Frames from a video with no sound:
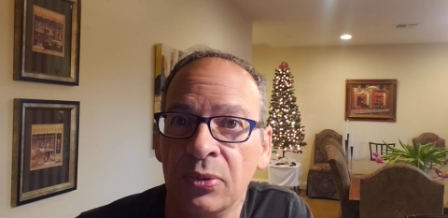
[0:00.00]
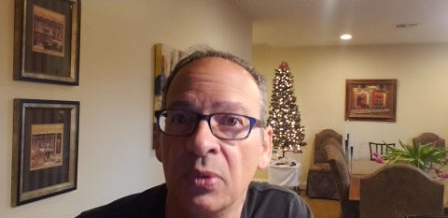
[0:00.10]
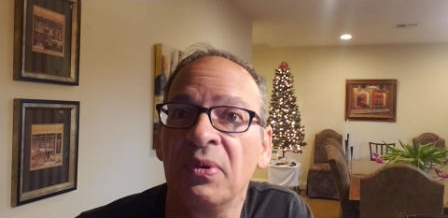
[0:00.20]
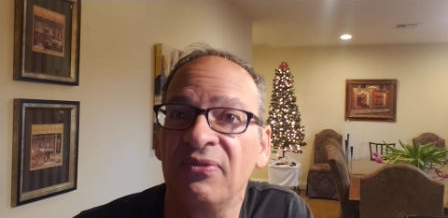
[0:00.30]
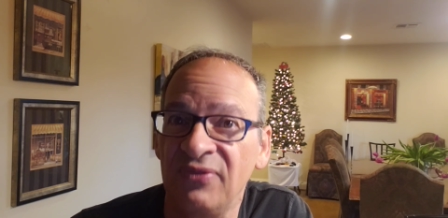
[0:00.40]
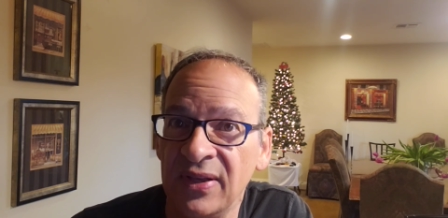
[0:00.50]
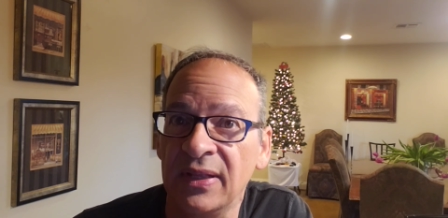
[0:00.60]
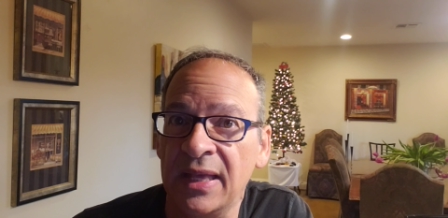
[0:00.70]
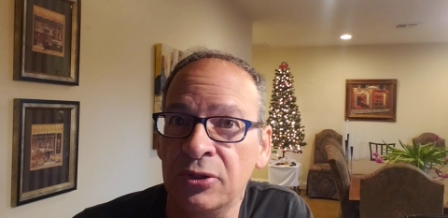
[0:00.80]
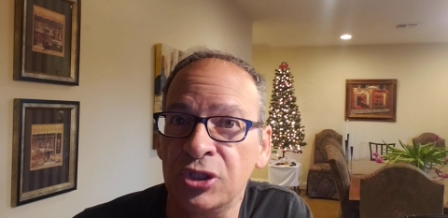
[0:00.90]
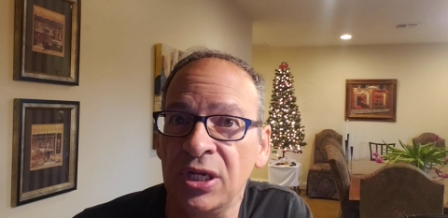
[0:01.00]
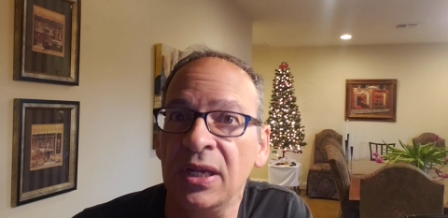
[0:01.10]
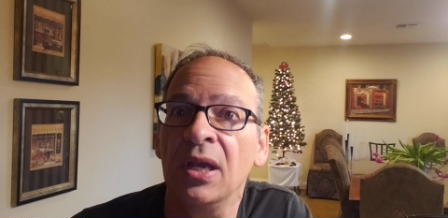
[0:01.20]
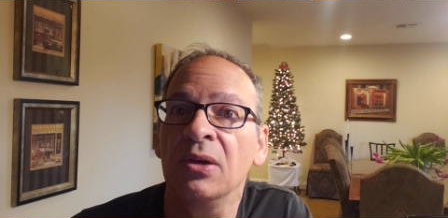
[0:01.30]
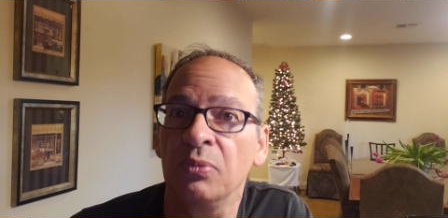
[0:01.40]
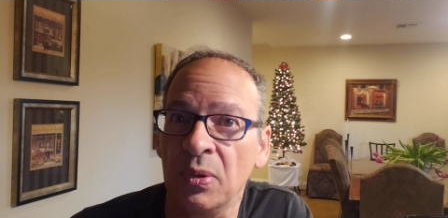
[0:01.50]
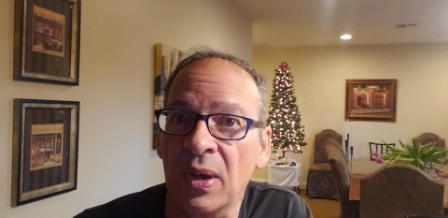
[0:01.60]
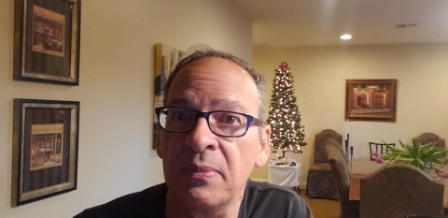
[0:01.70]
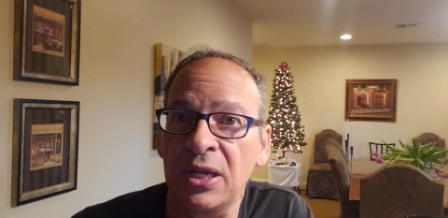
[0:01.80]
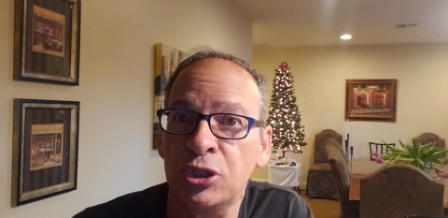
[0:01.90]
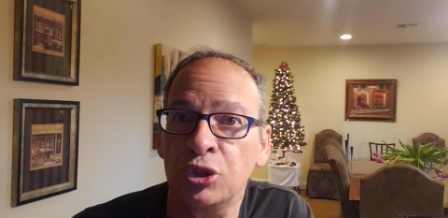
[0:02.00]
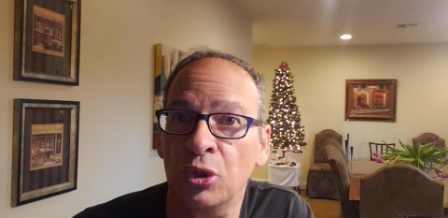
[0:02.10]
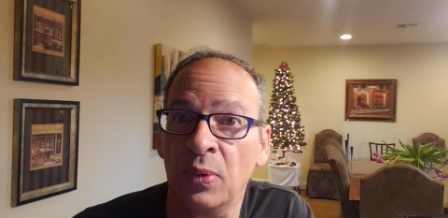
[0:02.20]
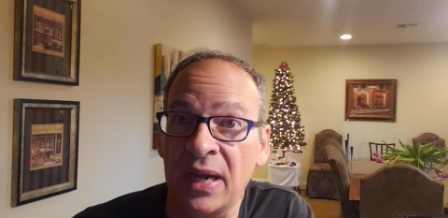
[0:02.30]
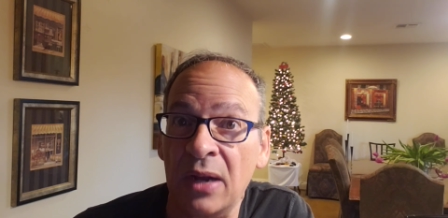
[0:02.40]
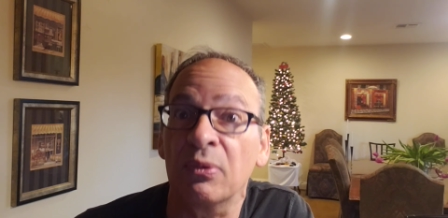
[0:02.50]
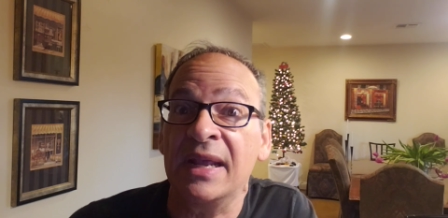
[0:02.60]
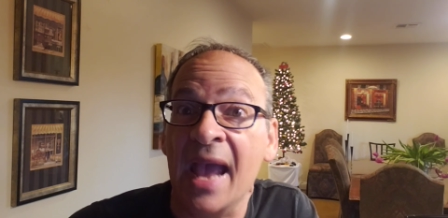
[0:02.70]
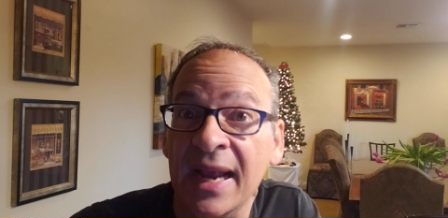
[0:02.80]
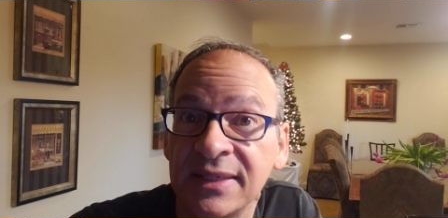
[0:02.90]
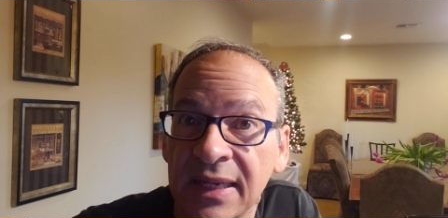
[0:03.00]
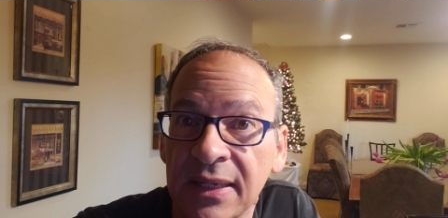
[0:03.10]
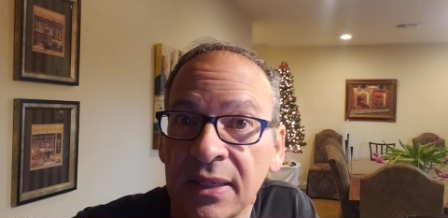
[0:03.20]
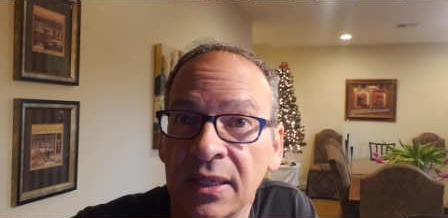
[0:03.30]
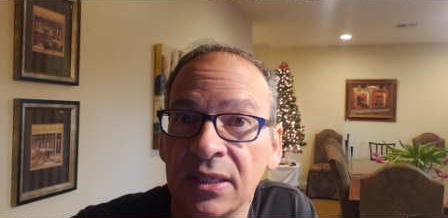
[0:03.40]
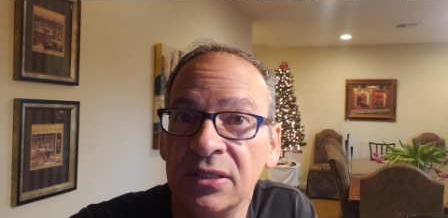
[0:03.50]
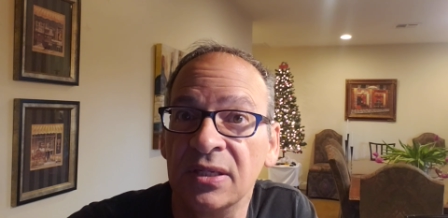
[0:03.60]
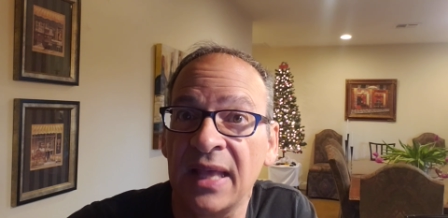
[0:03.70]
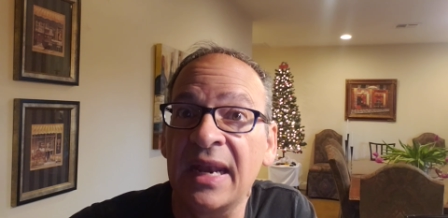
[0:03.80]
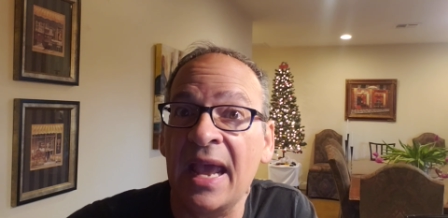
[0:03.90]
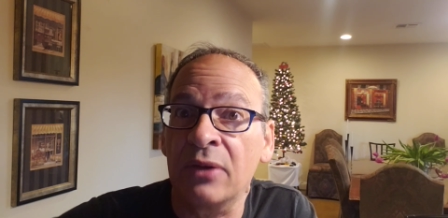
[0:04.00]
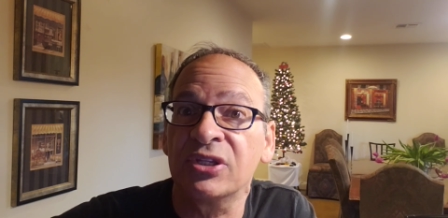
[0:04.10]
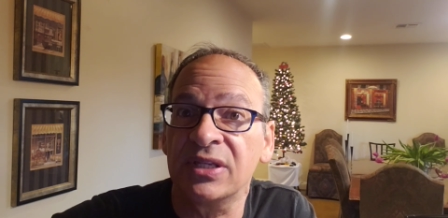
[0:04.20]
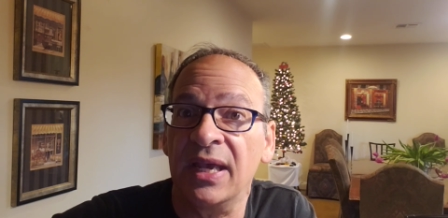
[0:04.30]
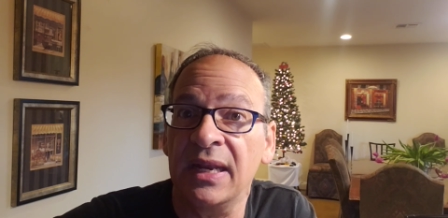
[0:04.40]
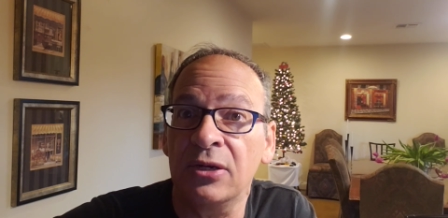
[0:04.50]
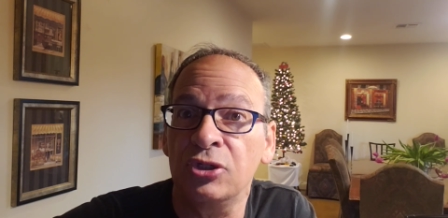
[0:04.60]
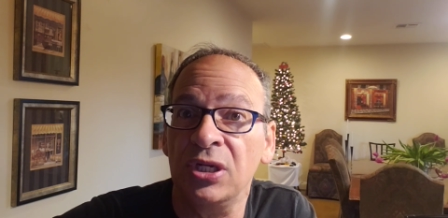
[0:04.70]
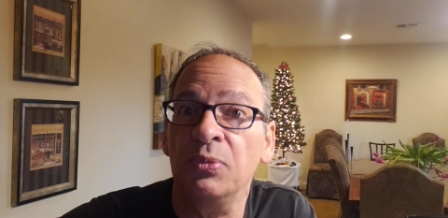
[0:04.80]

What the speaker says: When we feel energy, we want to make sure we're not reacting to that outside energy.